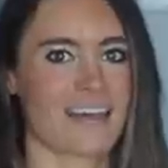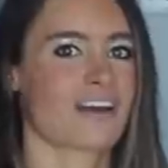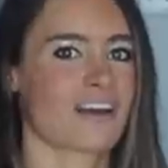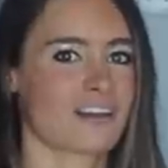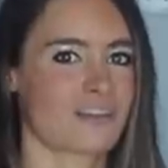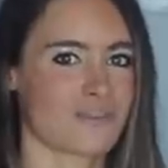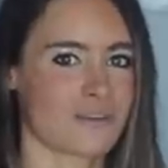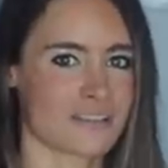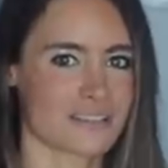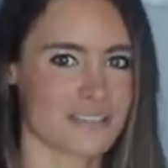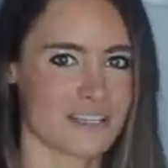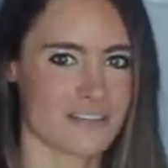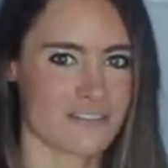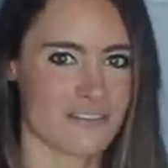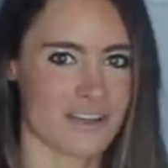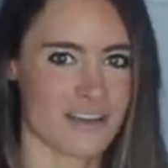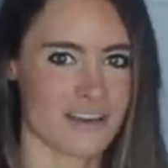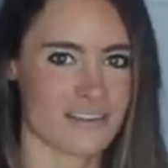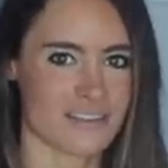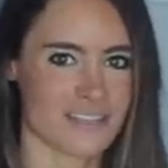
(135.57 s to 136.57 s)
Got a quick set of
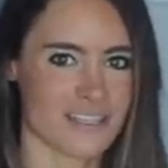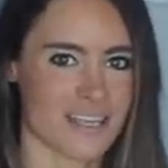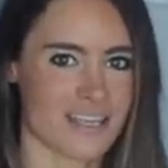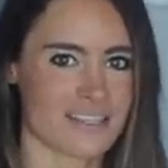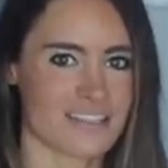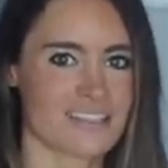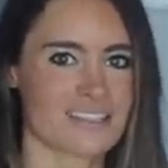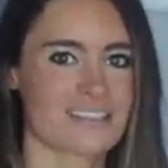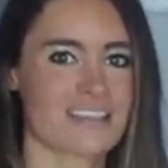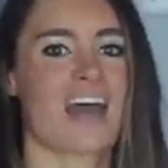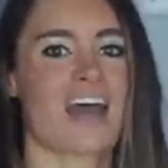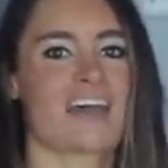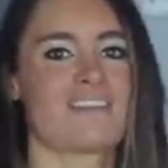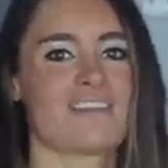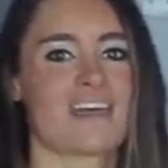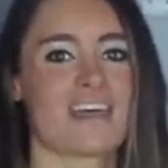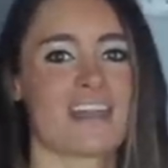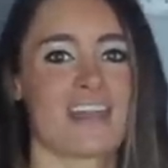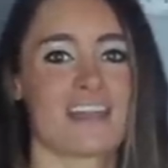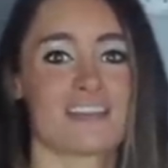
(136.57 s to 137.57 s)
vital signs, and
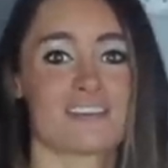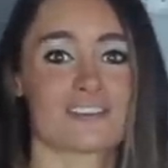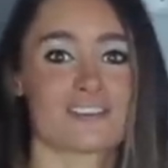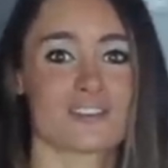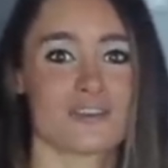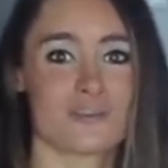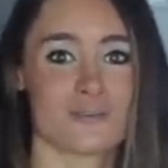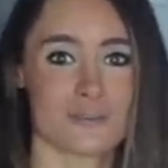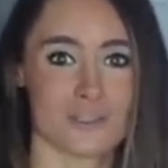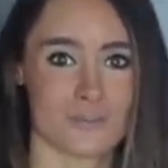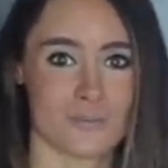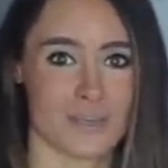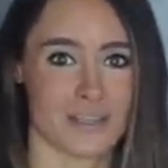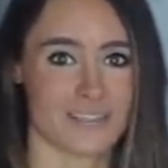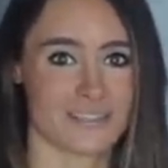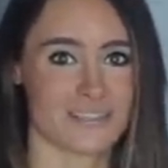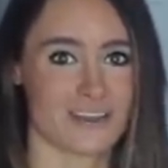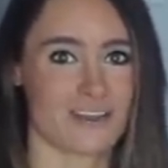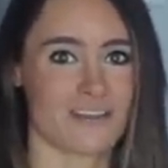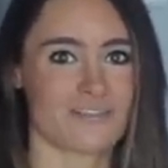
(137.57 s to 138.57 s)
then I excused
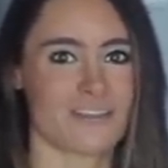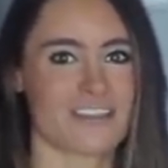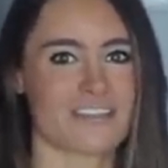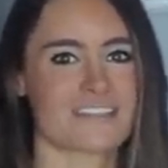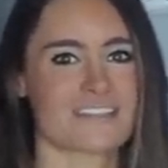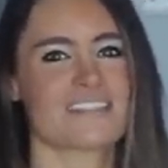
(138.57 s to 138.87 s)
myself. I